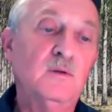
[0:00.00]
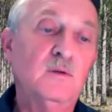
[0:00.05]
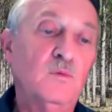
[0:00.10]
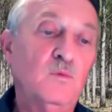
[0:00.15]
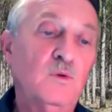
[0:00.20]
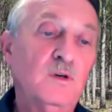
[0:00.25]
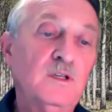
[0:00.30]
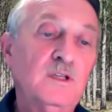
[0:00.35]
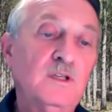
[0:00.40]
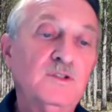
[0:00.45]

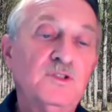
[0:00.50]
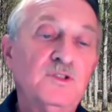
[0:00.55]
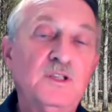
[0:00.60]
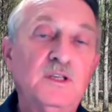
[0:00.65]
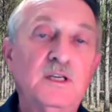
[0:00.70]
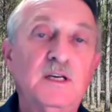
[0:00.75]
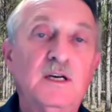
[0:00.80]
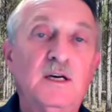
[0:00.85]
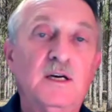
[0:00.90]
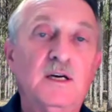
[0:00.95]
What is
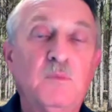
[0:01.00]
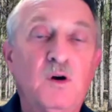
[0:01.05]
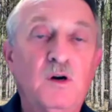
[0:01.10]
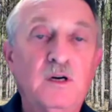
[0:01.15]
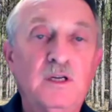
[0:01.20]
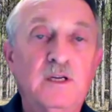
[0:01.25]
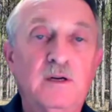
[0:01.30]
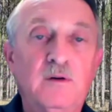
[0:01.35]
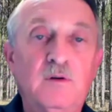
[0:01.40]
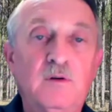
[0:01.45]
the
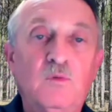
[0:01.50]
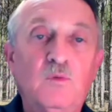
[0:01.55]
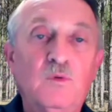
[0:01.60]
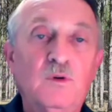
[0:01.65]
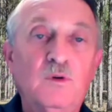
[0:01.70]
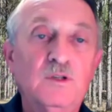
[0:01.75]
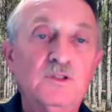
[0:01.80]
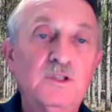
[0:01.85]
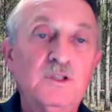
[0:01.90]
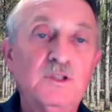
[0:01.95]
market?
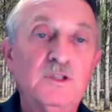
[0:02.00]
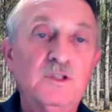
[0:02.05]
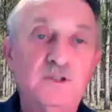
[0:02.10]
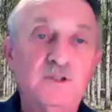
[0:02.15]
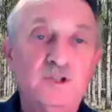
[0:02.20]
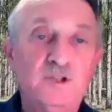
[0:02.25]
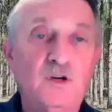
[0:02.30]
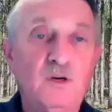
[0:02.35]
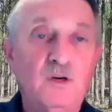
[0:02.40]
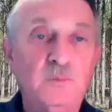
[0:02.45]
Where's the
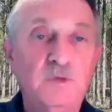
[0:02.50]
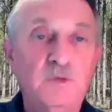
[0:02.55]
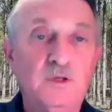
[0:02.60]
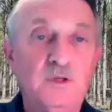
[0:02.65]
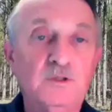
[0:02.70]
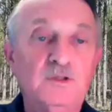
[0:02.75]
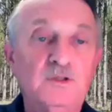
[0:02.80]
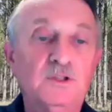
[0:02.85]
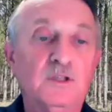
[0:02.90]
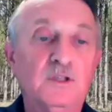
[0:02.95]
nearest
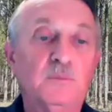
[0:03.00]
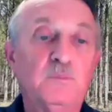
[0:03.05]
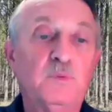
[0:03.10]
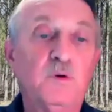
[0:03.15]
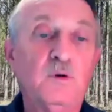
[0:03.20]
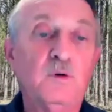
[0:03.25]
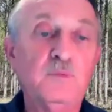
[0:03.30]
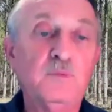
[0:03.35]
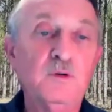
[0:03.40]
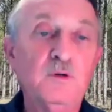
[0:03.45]
sawmill? Is it a
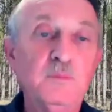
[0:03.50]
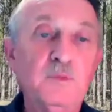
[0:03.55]
pulpwood